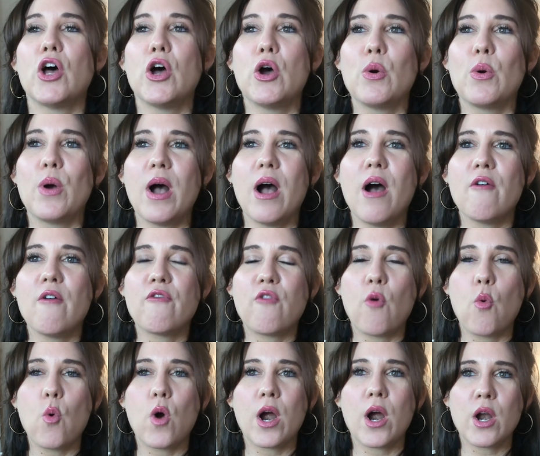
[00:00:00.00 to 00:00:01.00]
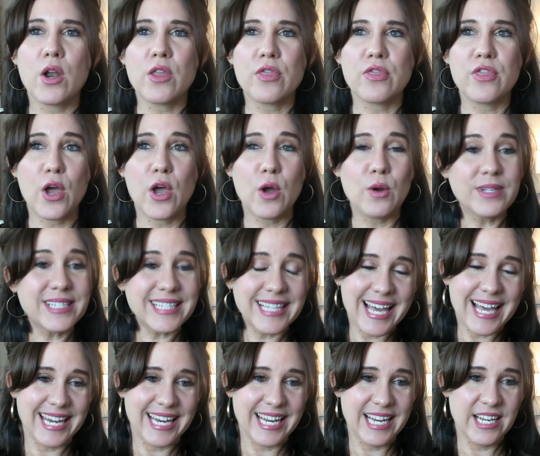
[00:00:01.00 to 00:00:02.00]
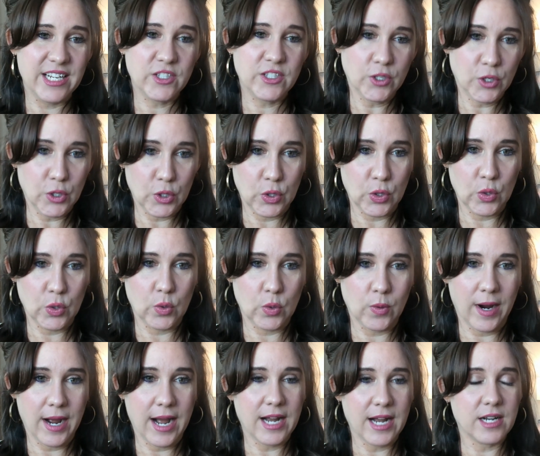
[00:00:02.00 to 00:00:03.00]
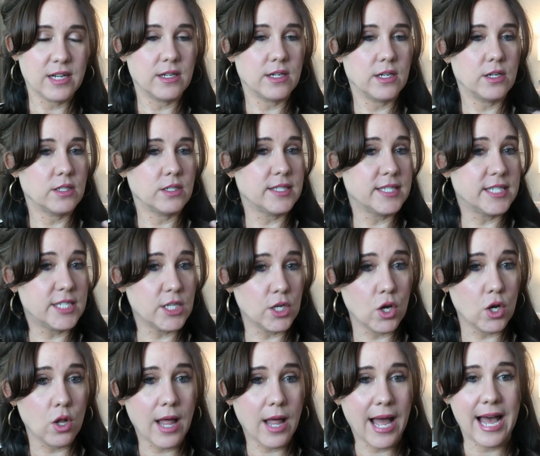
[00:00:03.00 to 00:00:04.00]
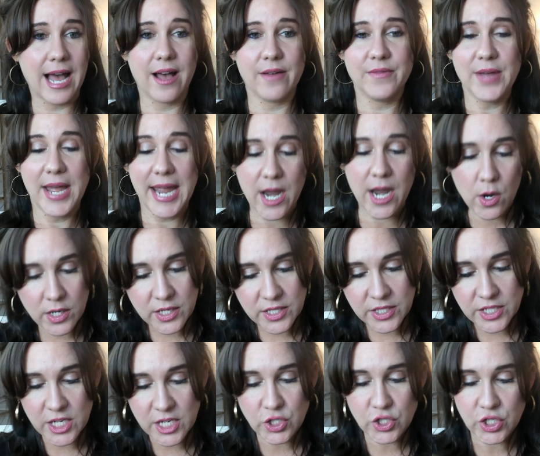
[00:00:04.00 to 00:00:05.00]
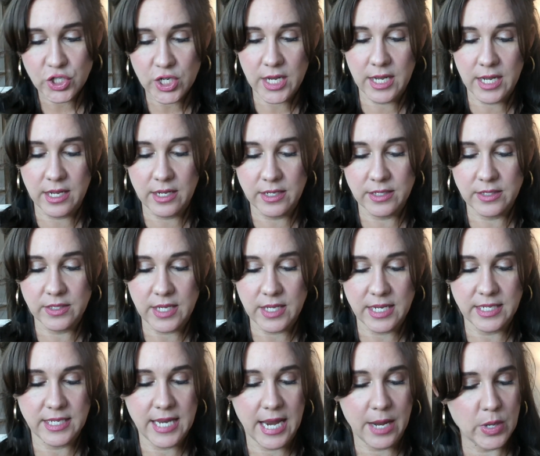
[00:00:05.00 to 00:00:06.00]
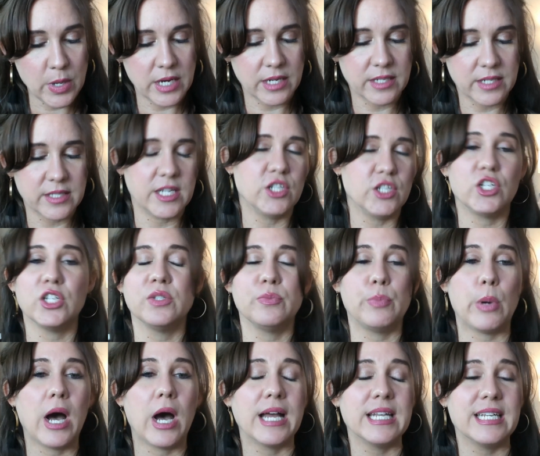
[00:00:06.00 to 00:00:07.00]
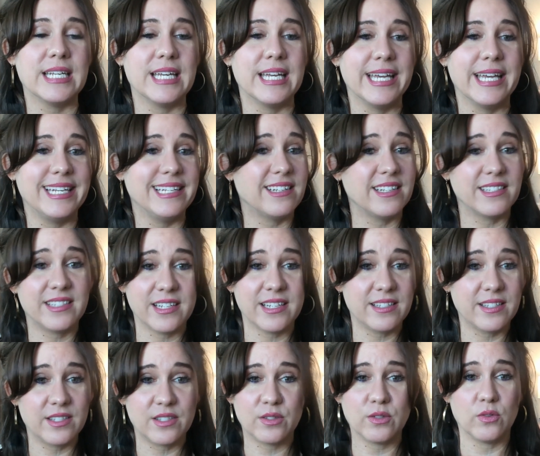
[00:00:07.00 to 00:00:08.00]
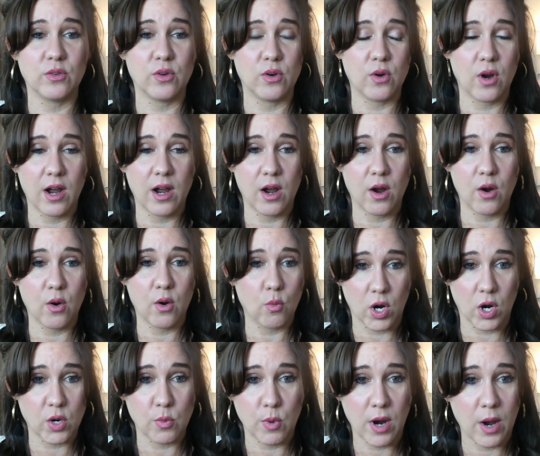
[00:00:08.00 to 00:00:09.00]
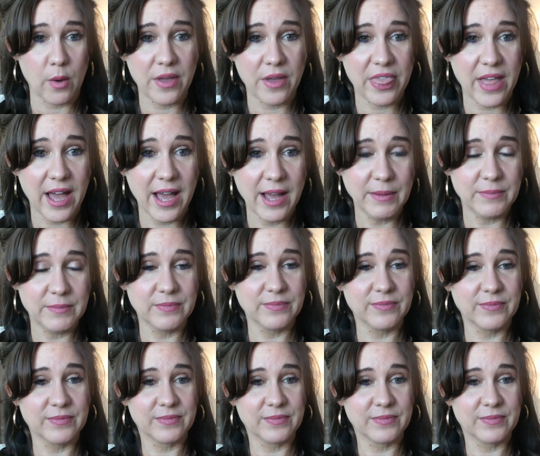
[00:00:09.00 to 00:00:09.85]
So for those ladies who still have hair extensions, tape-in extensions, bonded, does this work well with that?